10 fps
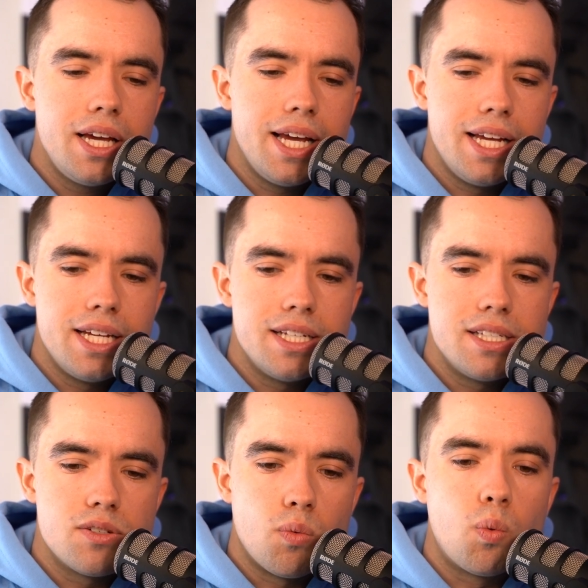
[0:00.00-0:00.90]

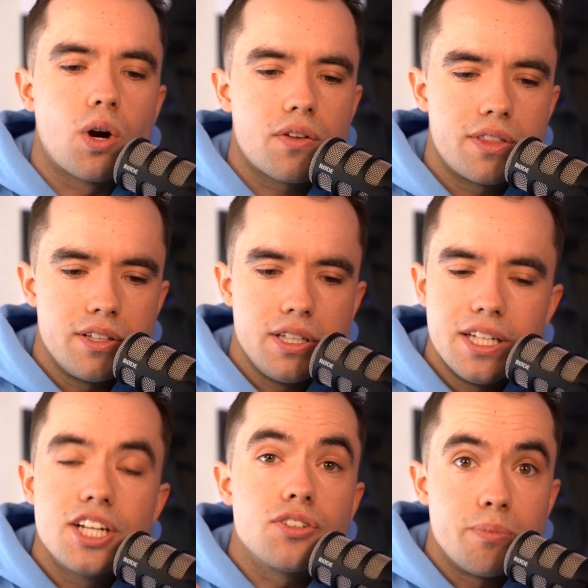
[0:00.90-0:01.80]
is worth the
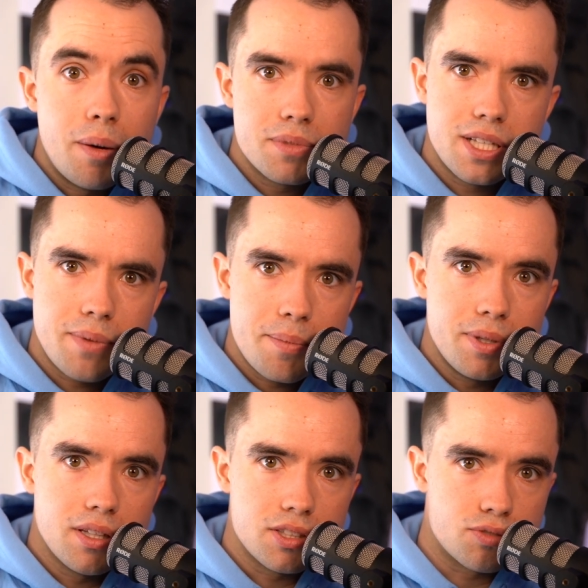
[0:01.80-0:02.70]
initial bumps that might be
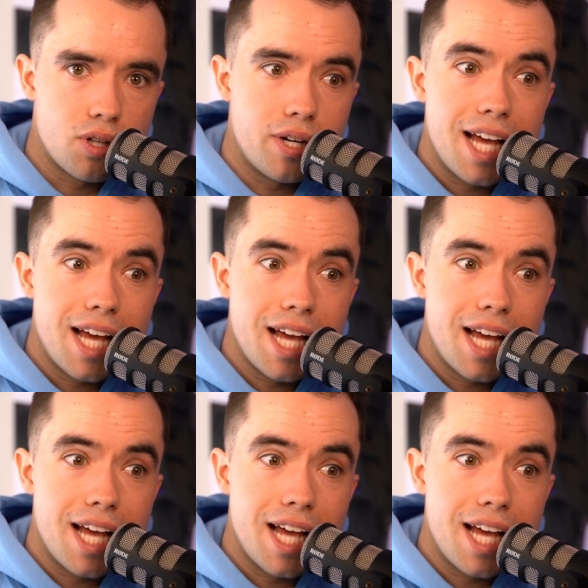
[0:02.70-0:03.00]
along the road.